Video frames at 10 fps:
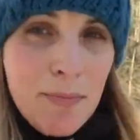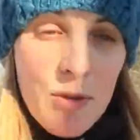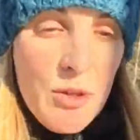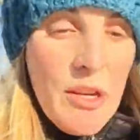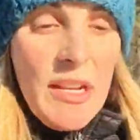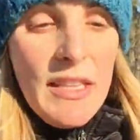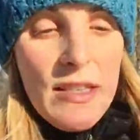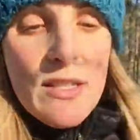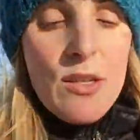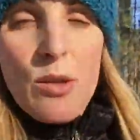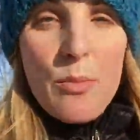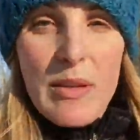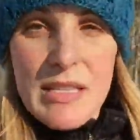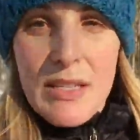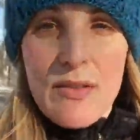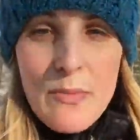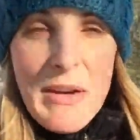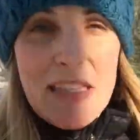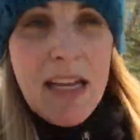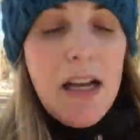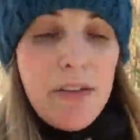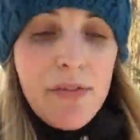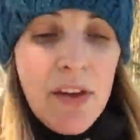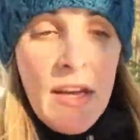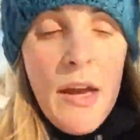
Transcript: created this new business for myself.